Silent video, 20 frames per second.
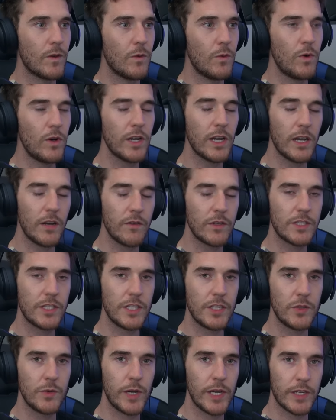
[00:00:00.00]
What kind of a
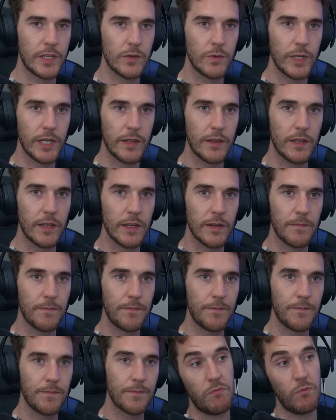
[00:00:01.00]
situation are we in there?
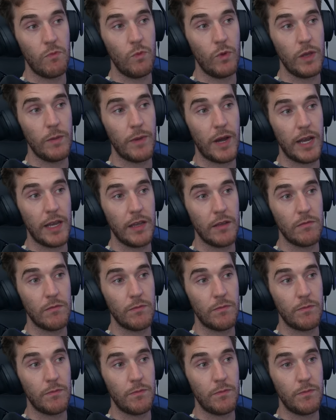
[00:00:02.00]
We might
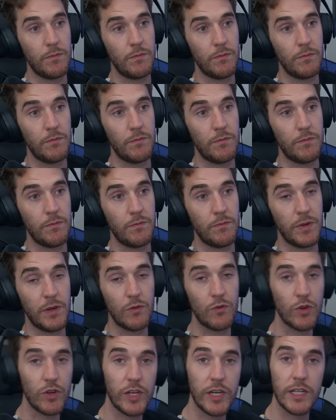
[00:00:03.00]
be
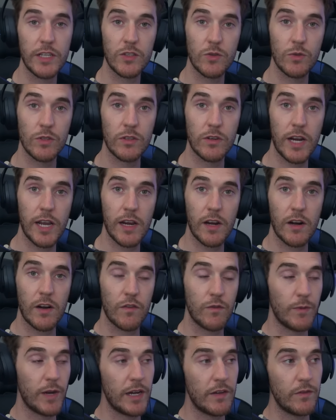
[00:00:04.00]
running into other
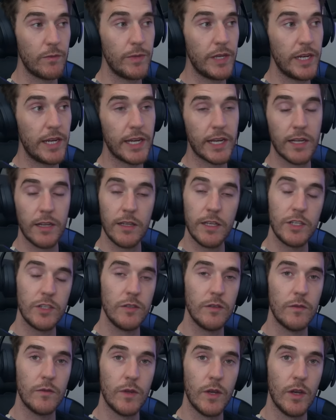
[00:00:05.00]
aircraft, we might have a mid air collision.